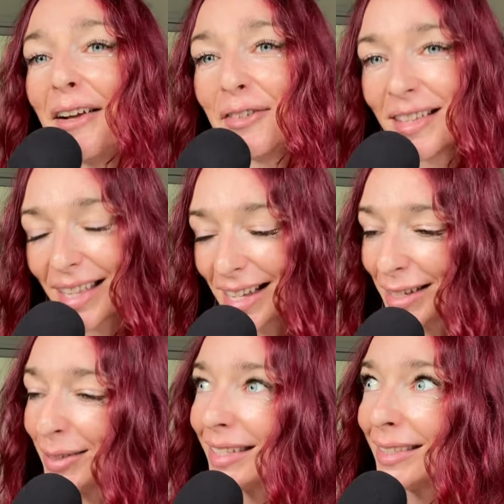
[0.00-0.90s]
Everything
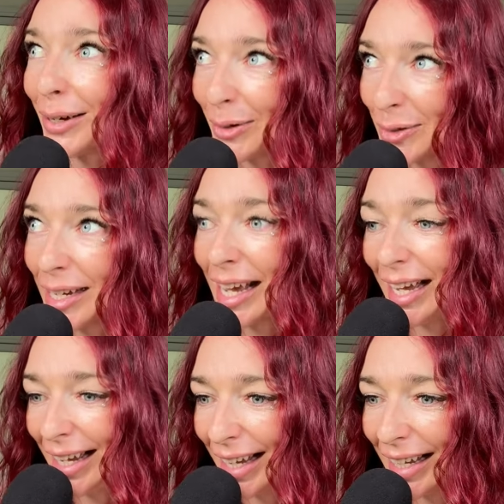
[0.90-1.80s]
else is
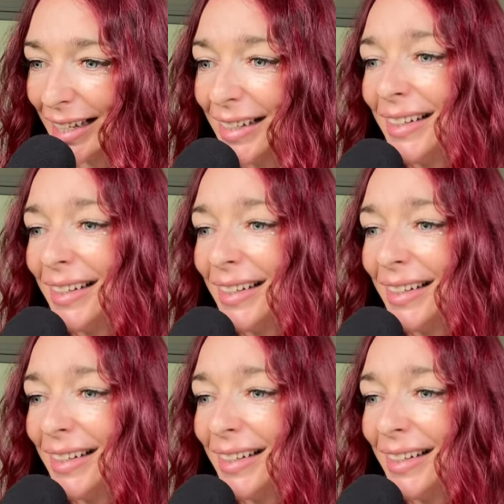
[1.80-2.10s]
okay.